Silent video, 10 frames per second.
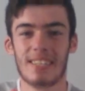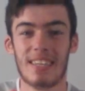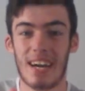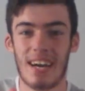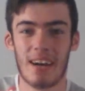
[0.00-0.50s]

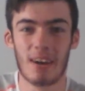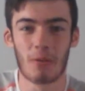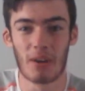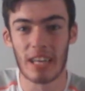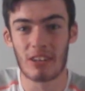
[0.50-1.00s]
Yeah,
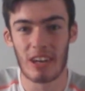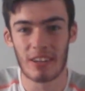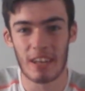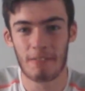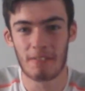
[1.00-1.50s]
we want to trying
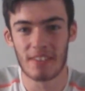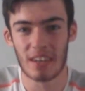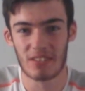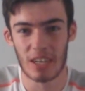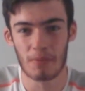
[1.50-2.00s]
to get
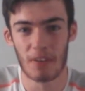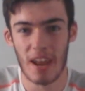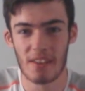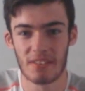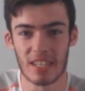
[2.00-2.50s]
50,000 likes before
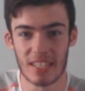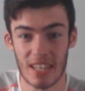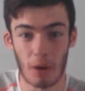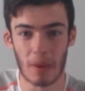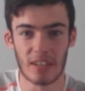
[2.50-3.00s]
the end of the season.
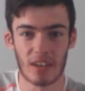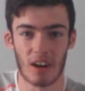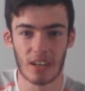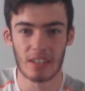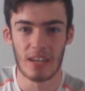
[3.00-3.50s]
That'll be a
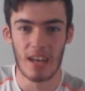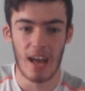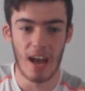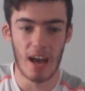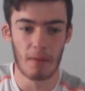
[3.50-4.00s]
target.
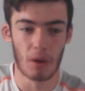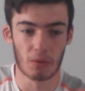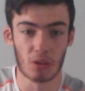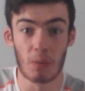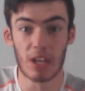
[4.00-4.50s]

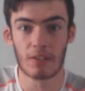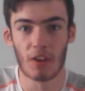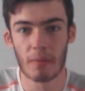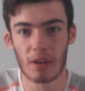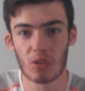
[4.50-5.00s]
Also, please
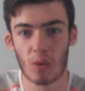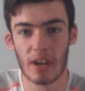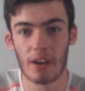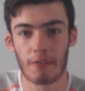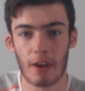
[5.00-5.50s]
follow me on
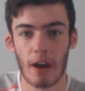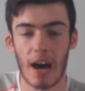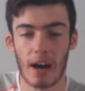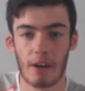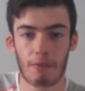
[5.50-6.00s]
Twitter,
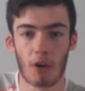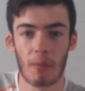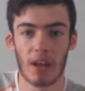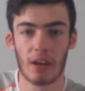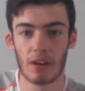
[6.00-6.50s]

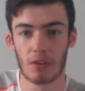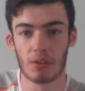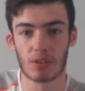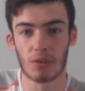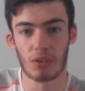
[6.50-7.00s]

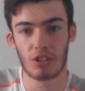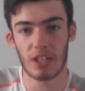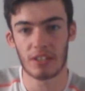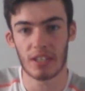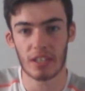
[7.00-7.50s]

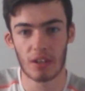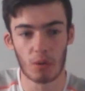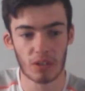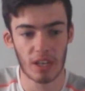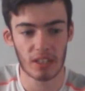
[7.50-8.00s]
Formula_JT in
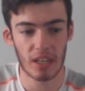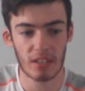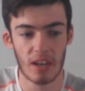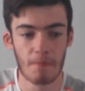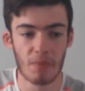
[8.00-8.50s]
lowercase
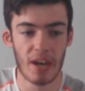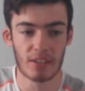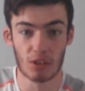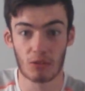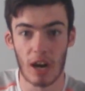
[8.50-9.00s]
letters.
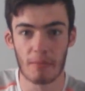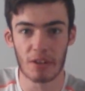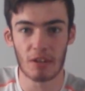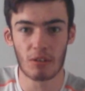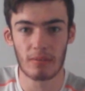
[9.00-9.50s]
Subscribe
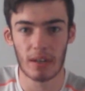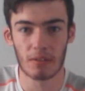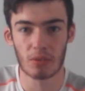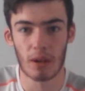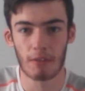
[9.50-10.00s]
to my YouTube
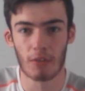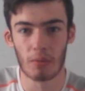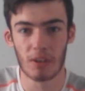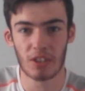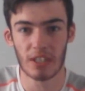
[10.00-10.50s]
channel as well,
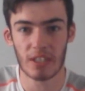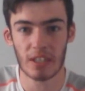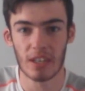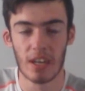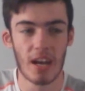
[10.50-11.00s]
Formula
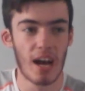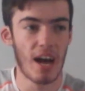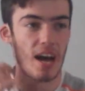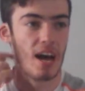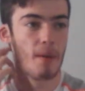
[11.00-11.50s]
JT.
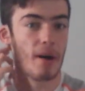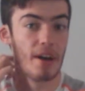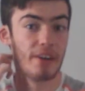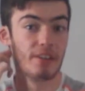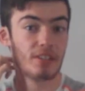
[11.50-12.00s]

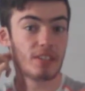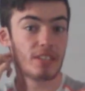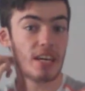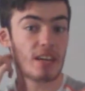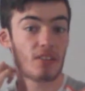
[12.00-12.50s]
And
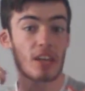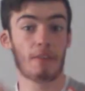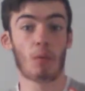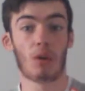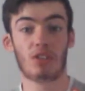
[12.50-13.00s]
yeah, thank
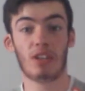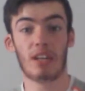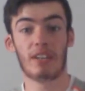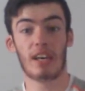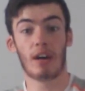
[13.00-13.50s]
you for watching,
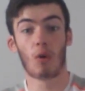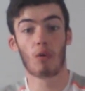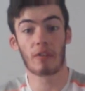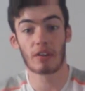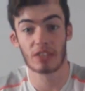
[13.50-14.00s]
and
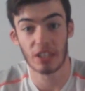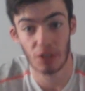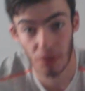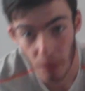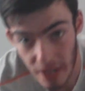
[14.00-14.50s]
hopefully I'll see you
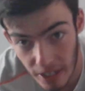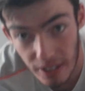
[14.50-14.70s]
during the week,